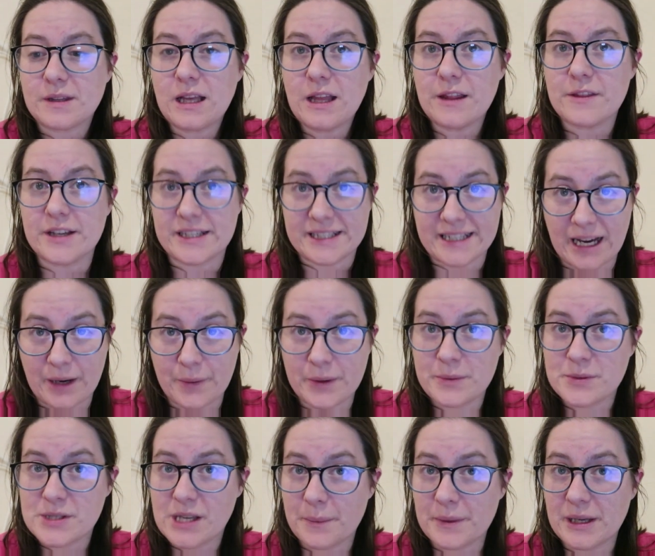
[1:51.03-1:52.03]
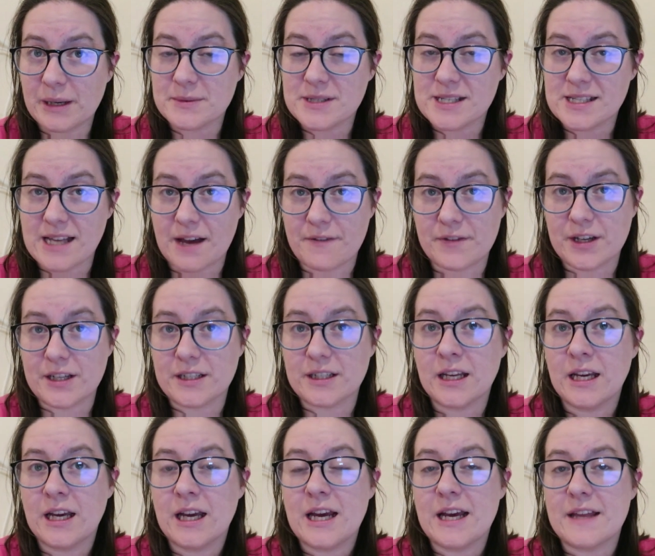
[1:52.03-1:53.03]
that now he was coming up to 7,
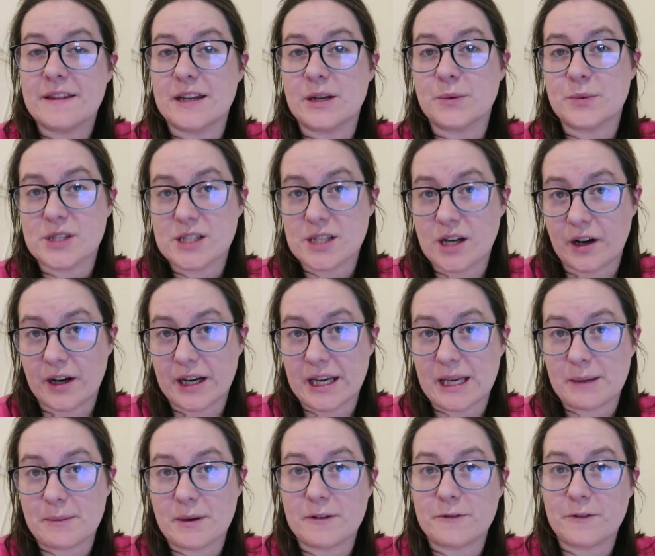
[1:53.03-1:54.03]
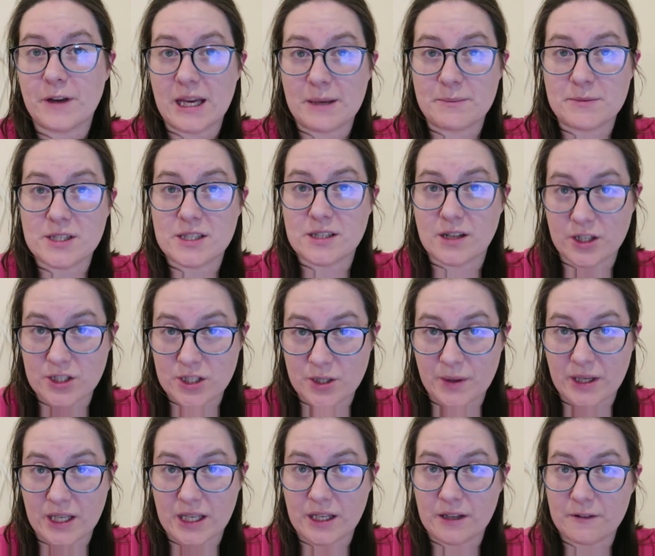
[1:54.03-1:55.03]
that it was time for him to start
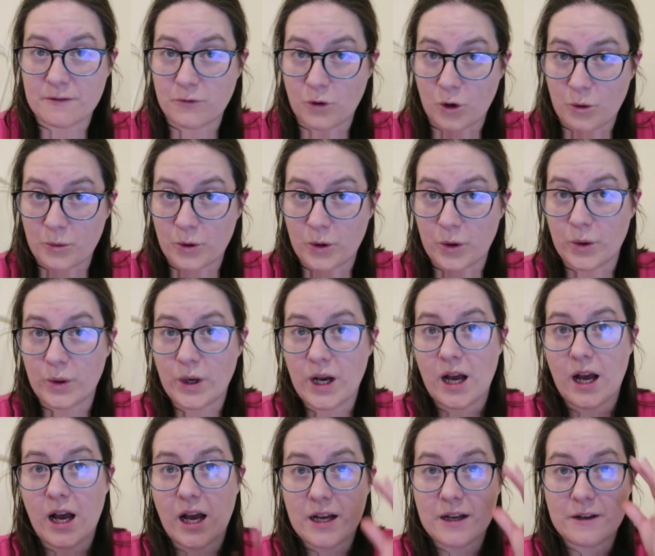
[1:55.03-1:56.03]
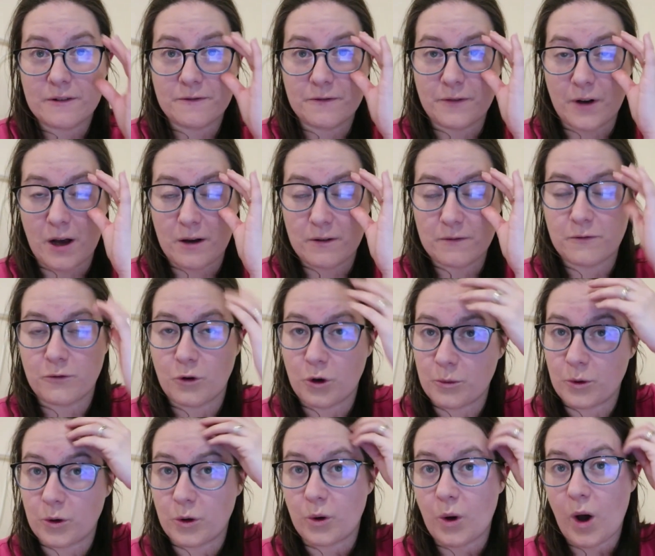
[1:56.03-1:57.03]
doing formal
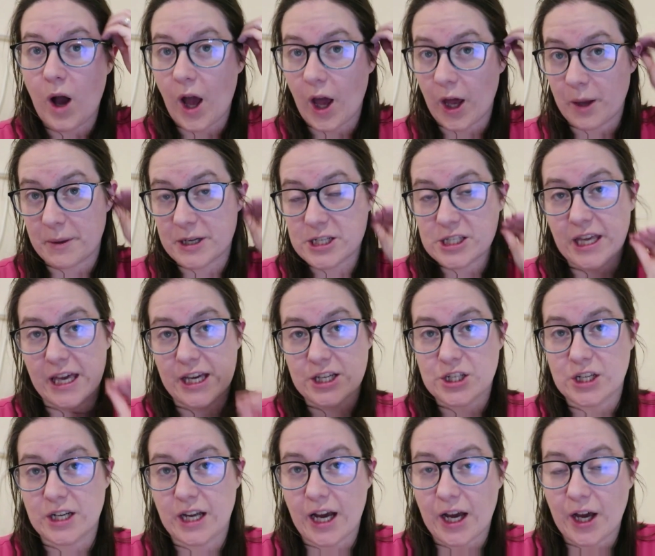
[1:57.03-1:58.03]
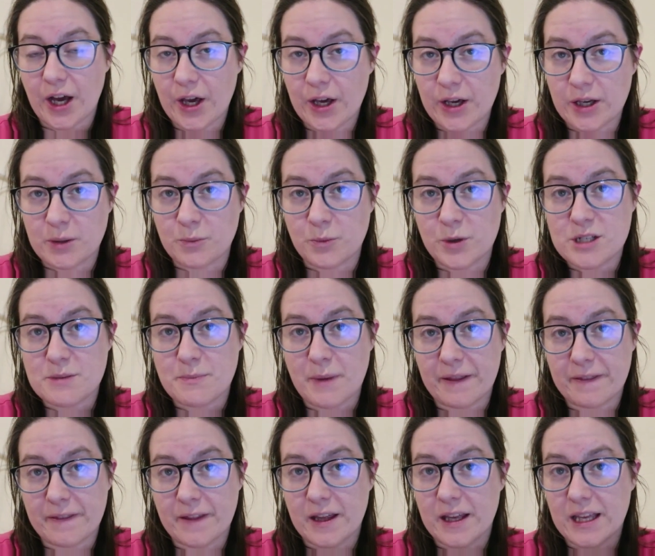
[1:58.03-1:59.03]
home education at home, which
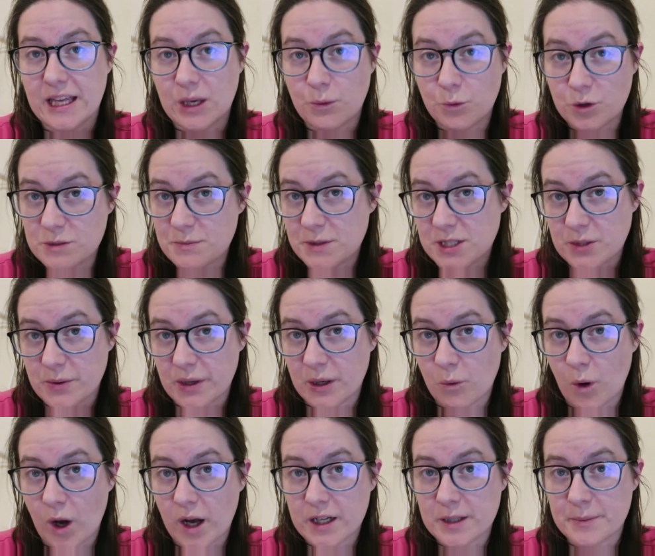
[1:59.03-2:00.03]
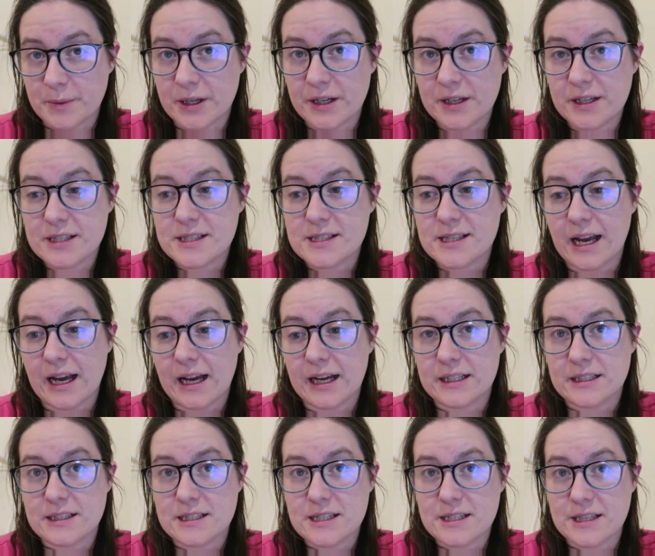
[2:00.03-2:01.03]
meant that he would be doing workbooks
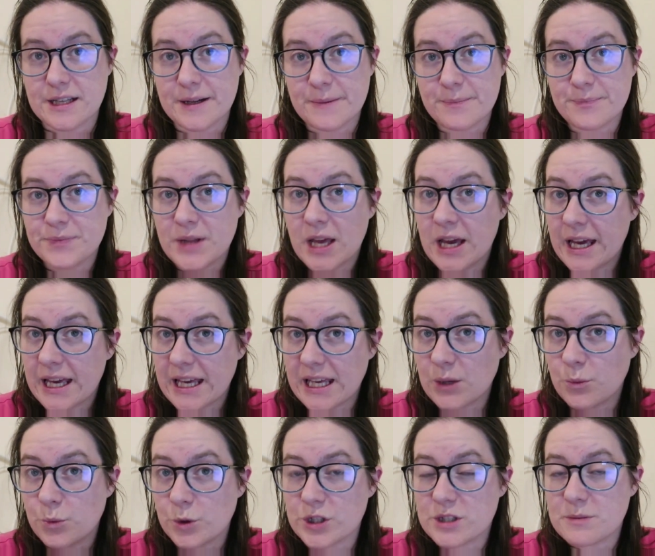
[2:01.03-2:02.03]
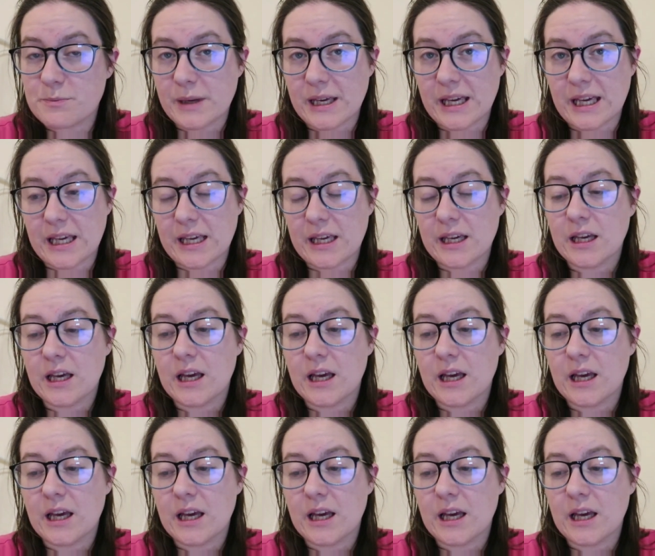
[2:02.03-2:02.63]
and that he would be